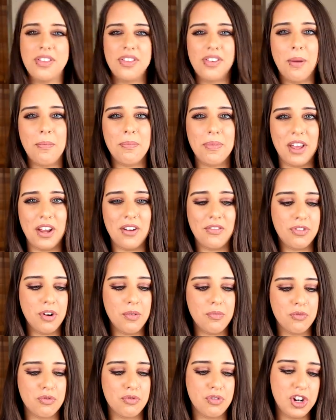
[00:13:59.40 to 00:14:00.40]
something
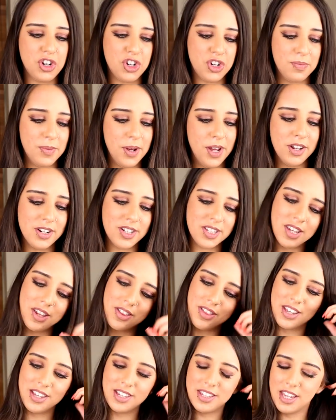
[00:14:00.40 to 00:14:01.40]
from Richmond.
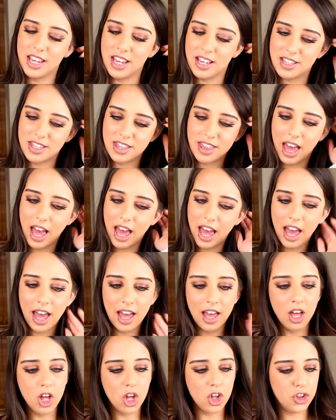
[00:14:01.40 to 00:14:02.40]
So this is
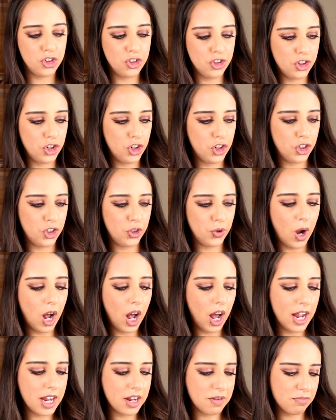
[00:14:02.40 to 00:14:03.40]
their new
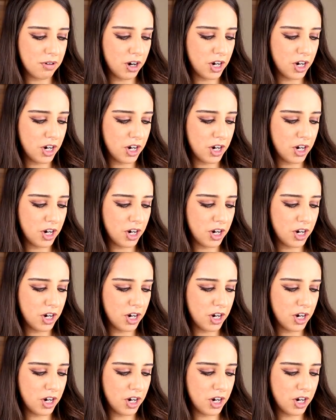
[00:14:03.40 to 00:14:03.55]
high in